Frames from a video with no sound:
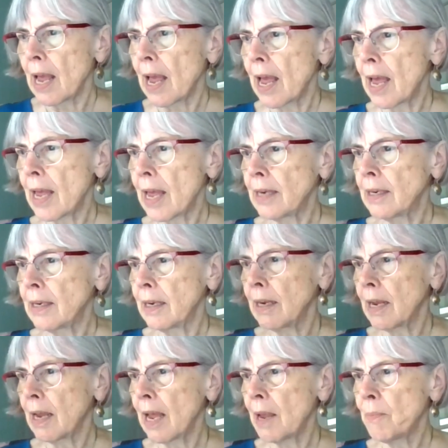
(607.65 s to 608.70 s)
and
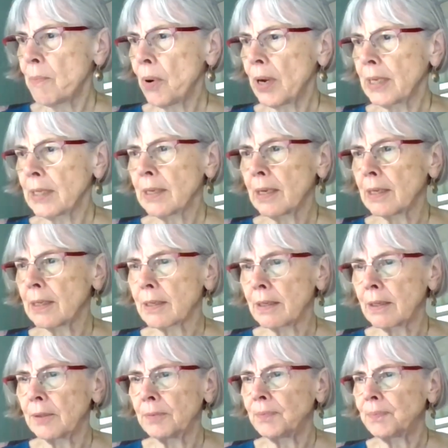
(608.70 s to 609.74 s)
a process
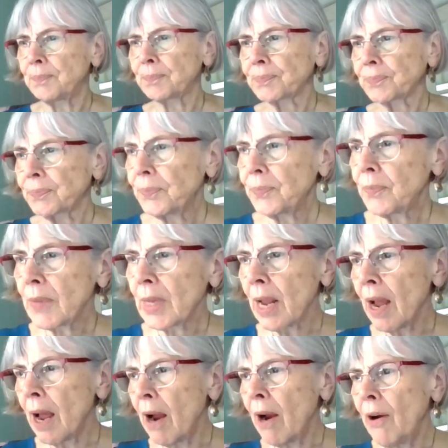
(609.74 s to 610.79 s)

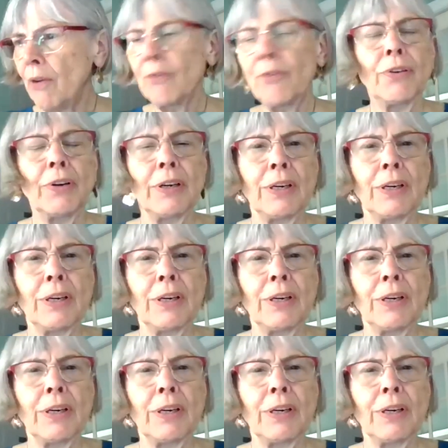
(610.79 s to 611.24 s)
of